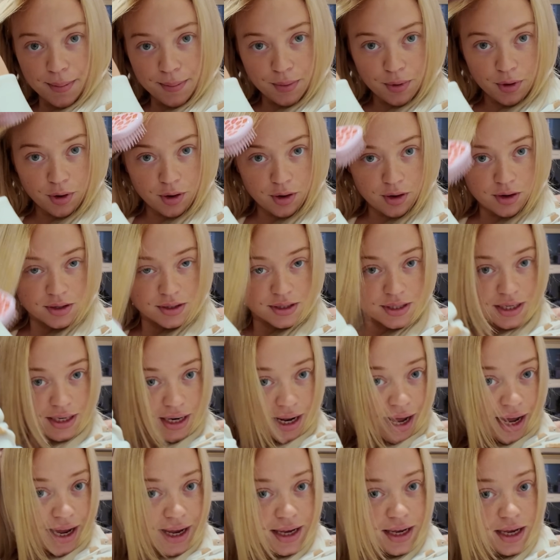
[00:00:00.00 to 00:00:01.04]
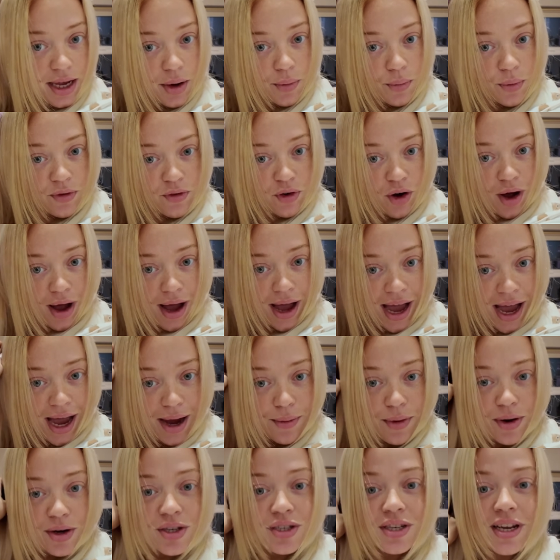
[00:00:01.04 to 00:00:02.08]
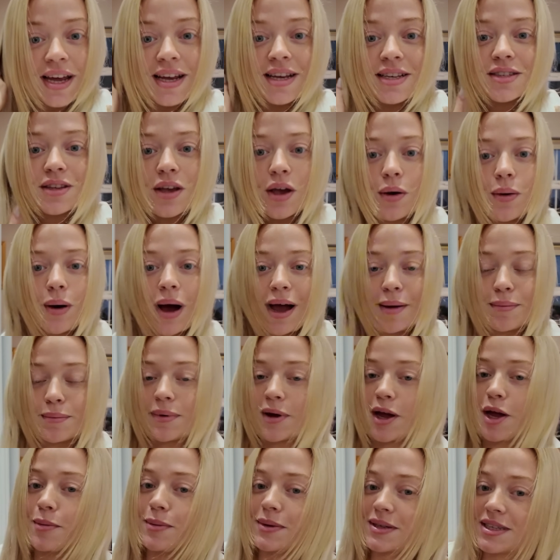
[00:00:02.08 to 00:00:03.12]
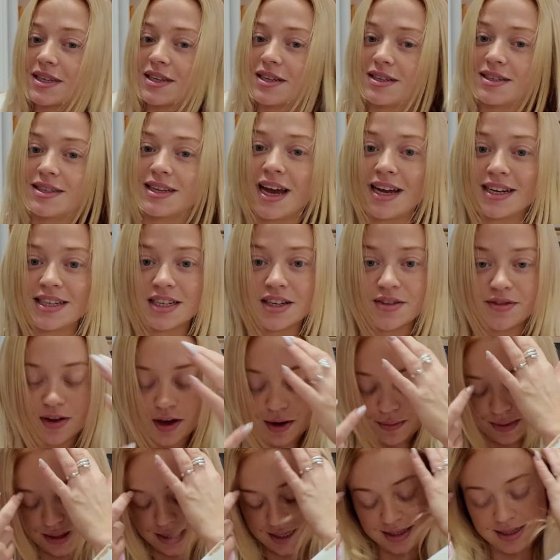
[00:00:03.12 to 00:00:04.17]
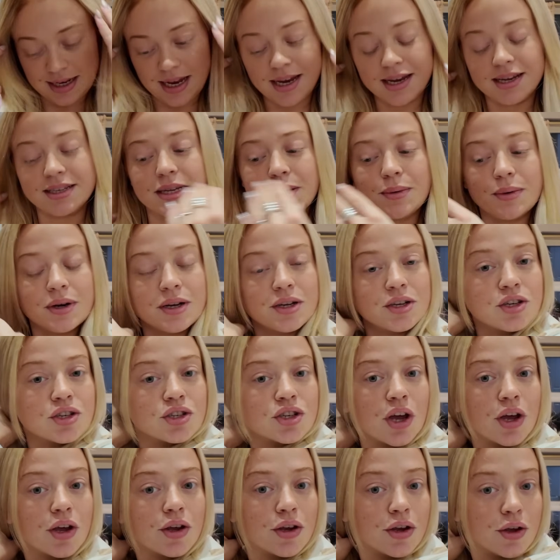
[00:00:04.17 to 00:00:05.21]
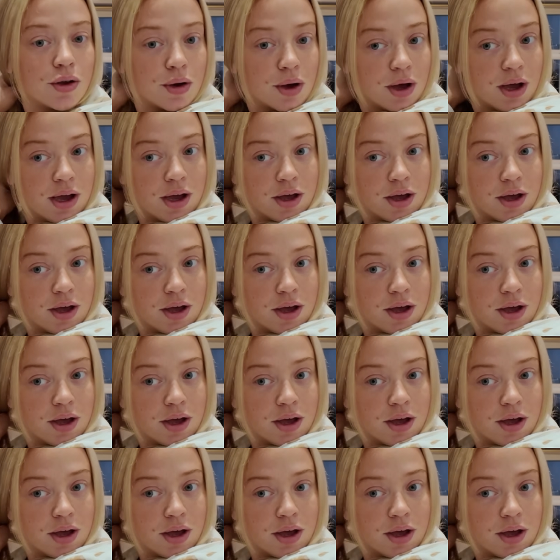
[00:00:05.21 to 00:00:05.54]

But tonight we've got hair wash day, so I purposely decided to film on this day because I wanted to show you